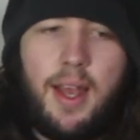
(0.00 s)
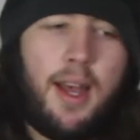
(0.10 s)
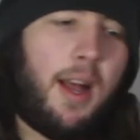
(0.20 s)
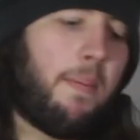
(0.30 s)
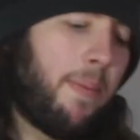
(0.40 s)

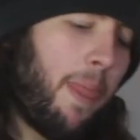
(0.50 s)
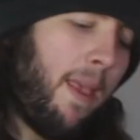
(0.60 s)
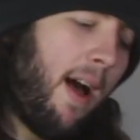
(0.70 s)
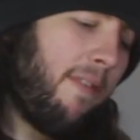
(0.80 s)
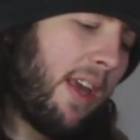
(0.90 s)

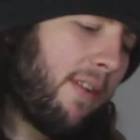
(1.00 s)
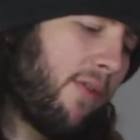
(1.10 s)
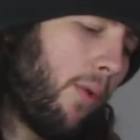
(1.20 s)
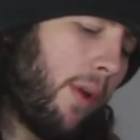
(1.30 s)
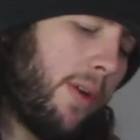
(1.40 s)
I think
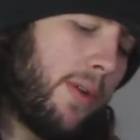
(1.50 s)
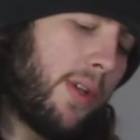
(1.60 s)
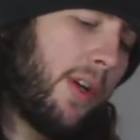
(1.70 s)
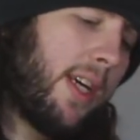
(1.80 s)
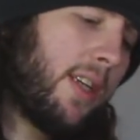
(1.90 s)
for all those
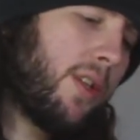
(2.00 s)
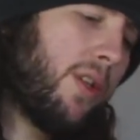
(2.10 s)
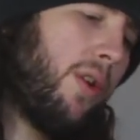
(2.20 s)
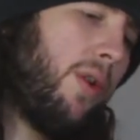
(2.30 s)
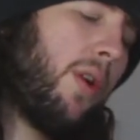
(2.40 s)
looking
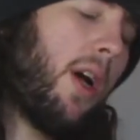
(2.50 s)
to